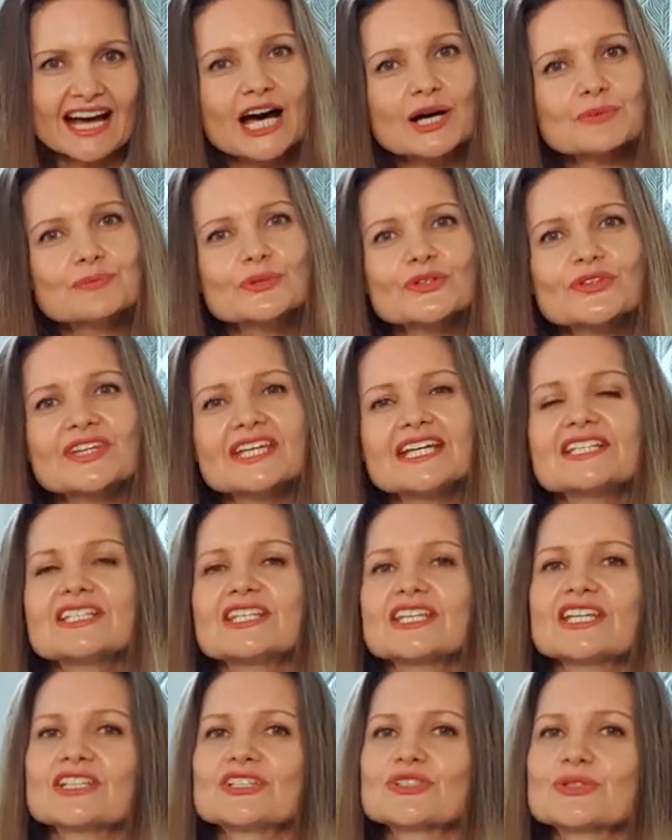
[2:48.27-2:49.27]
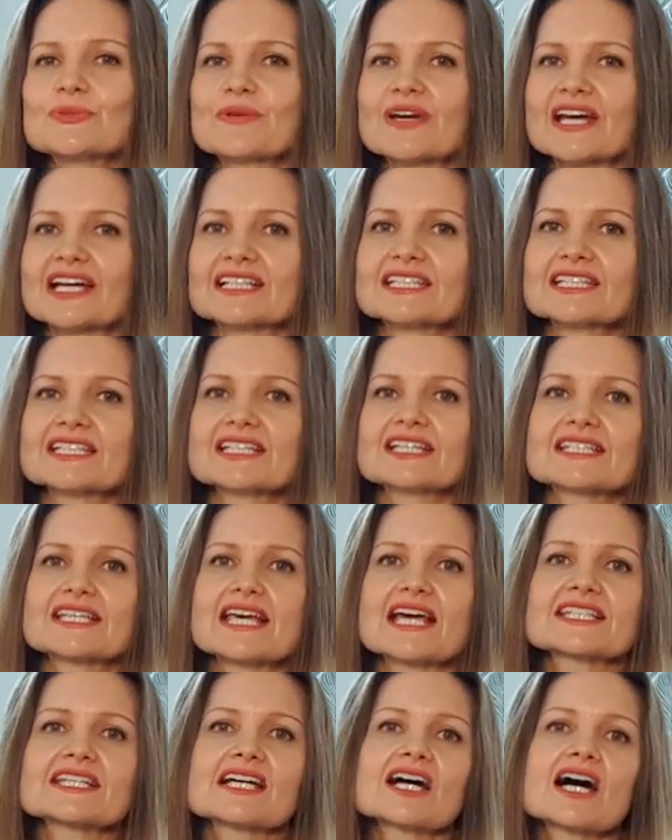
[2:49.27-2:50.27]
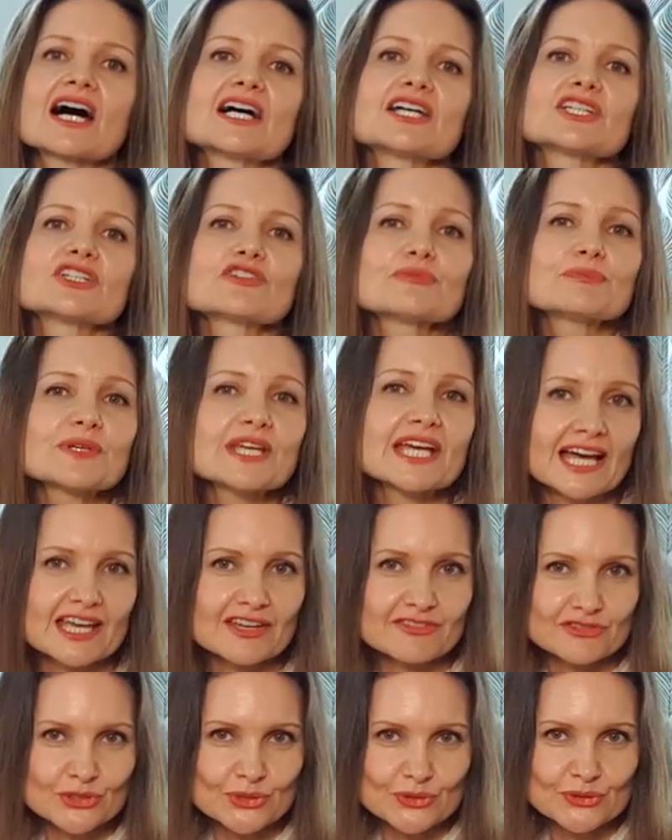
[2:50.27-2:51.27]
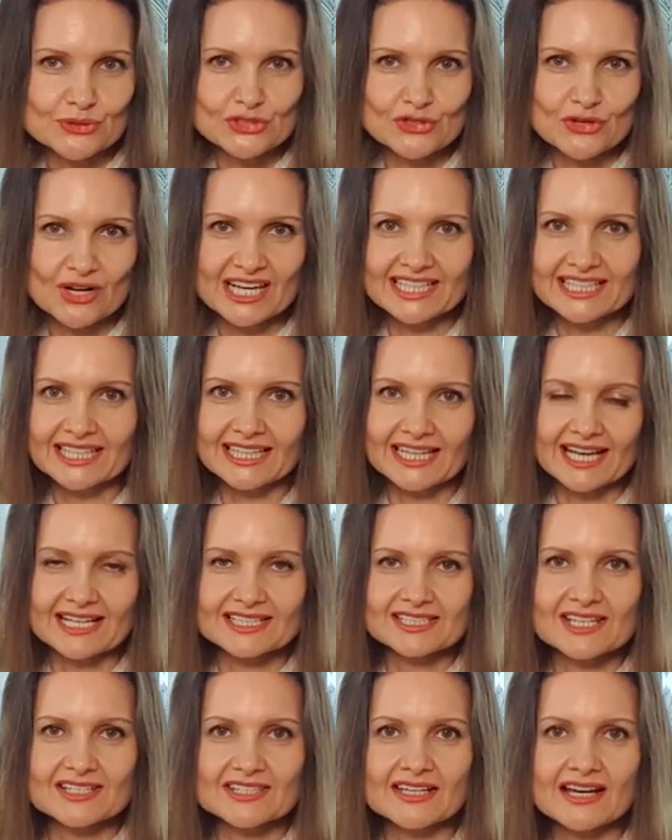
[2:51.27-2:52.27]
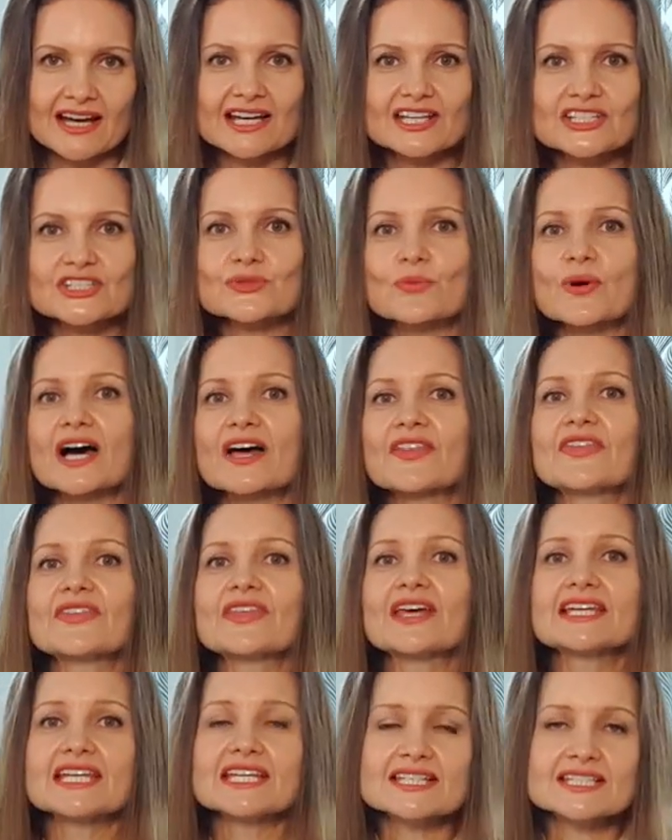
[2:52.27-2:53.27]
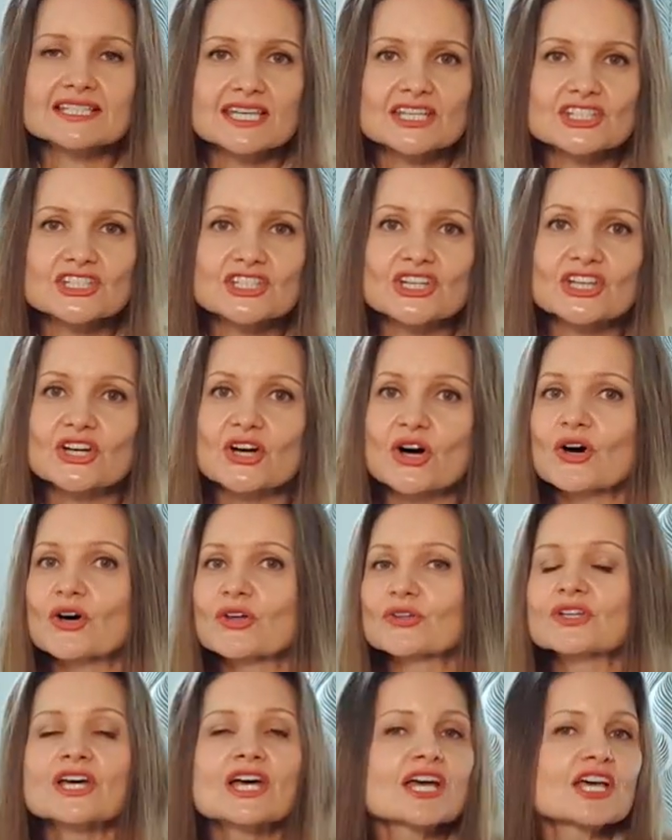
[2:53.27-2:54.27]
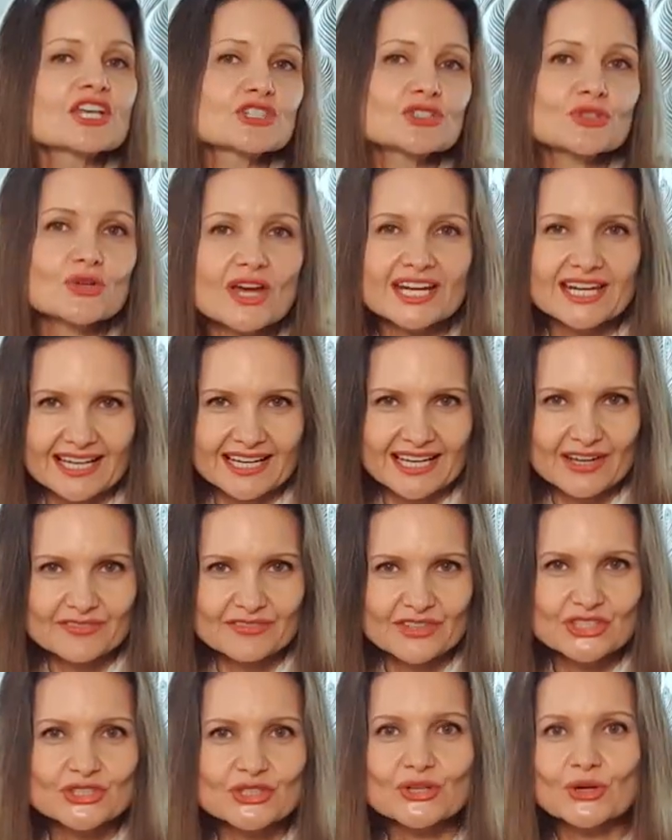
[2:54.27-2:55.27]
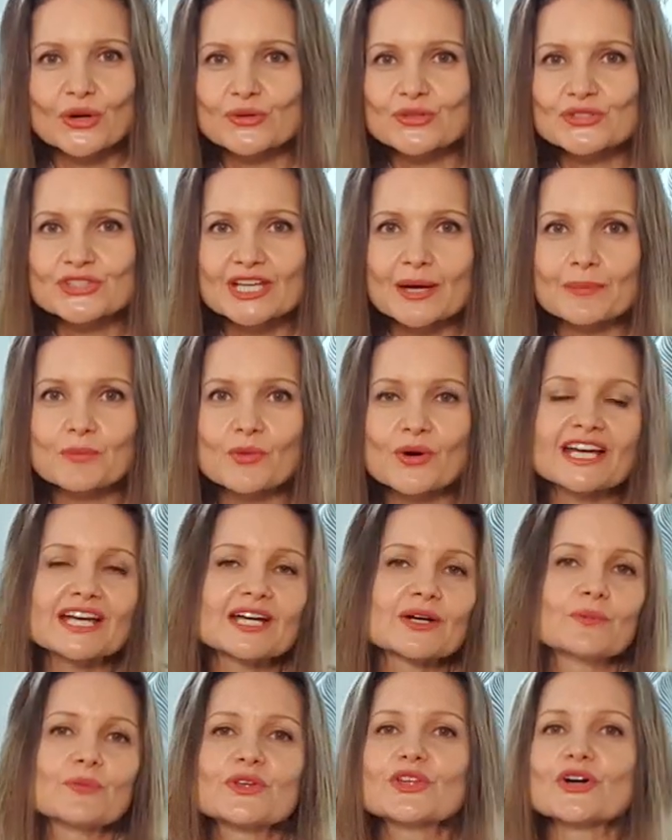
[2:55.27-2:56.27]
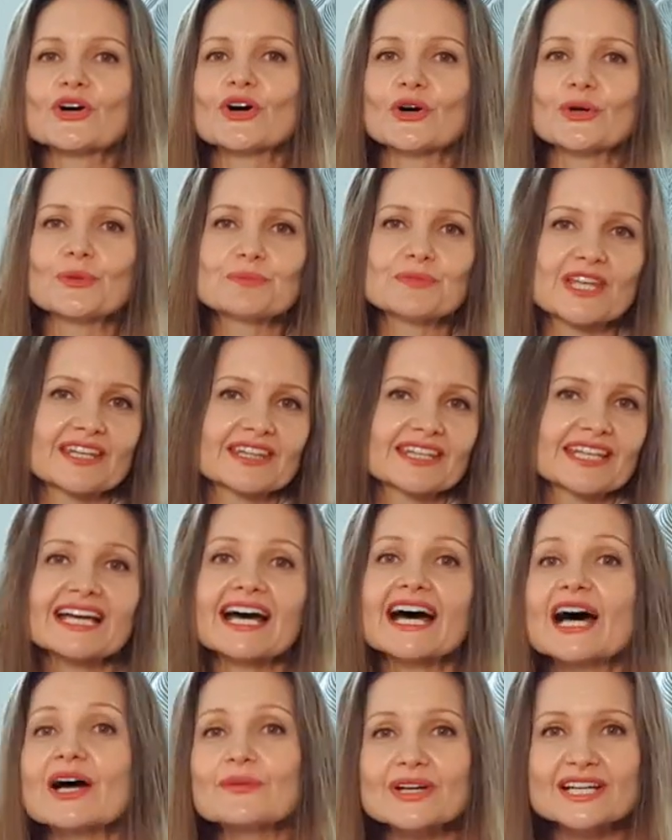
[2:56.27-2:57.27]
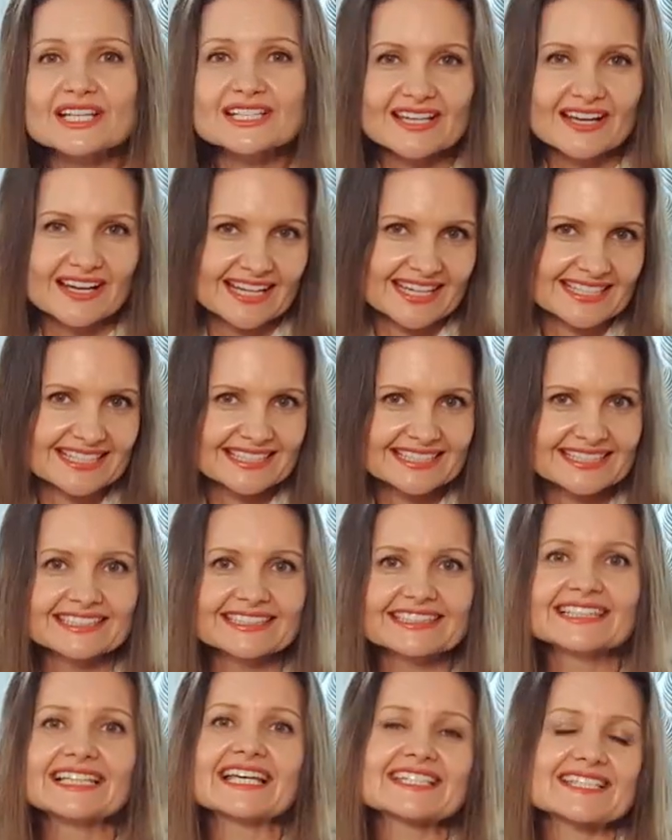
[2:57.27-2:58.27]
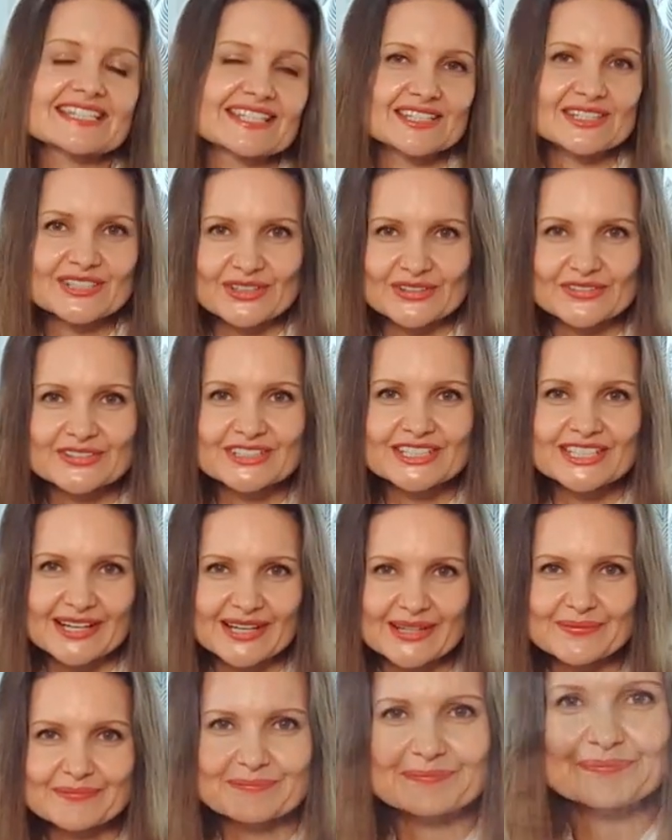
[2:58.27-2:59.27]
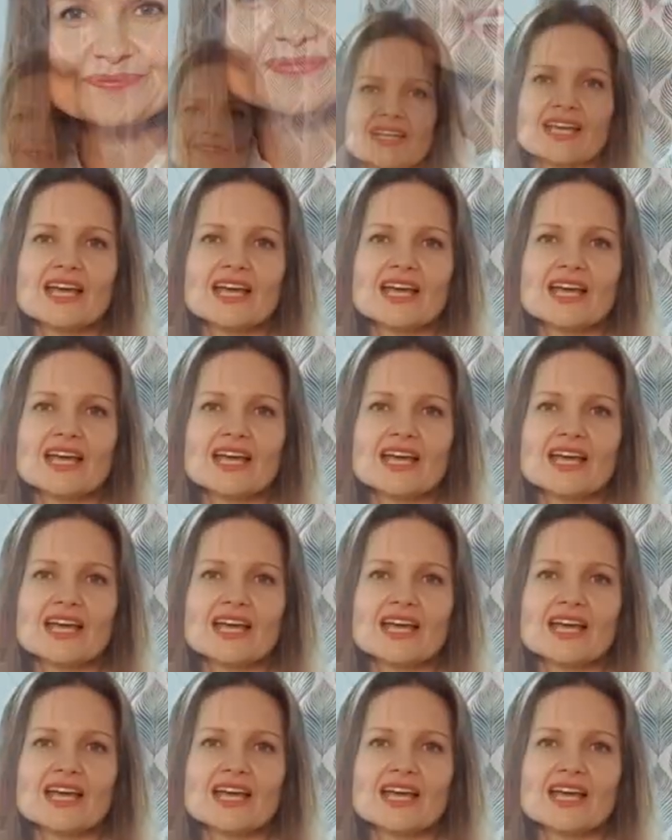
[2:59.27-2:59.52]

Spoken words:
I put these into practice as a kind of behavioral training exercise rather than insisting on straight out having to go somewhere with the hope that the car anxiety lessens over time.